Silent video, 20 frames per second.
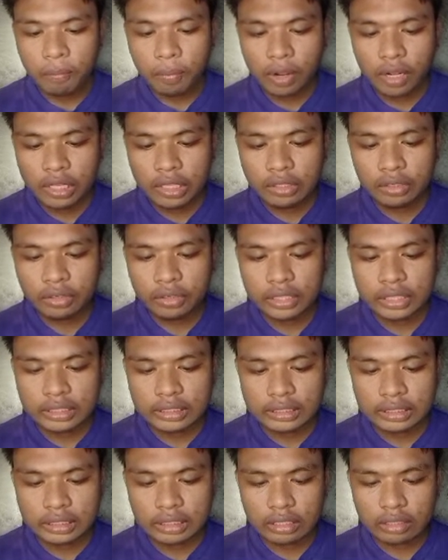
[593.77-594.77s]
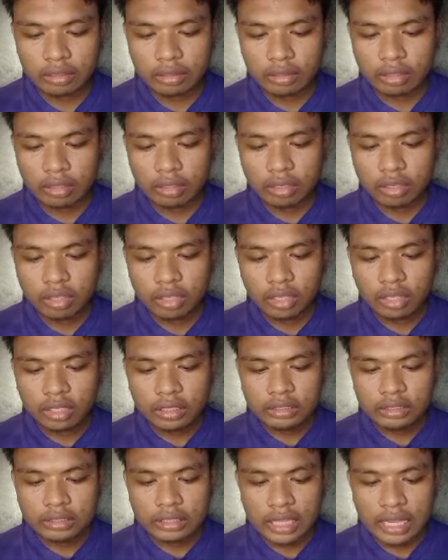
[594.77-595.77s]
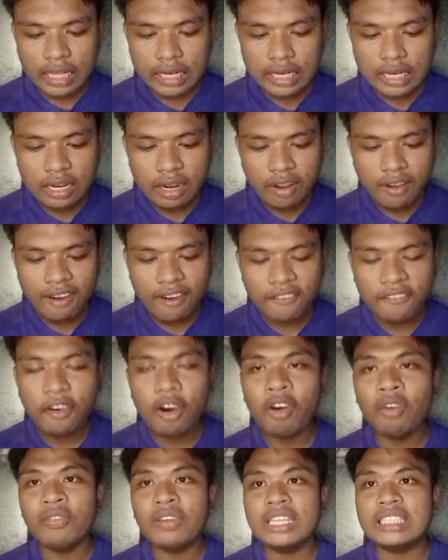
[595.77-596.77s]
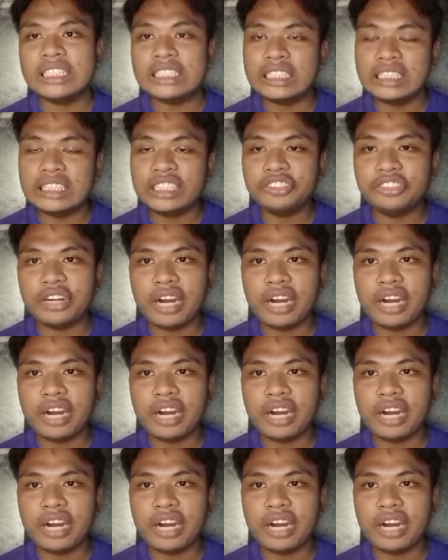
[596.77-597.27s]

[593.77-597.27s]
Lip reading: Polyurethane foam in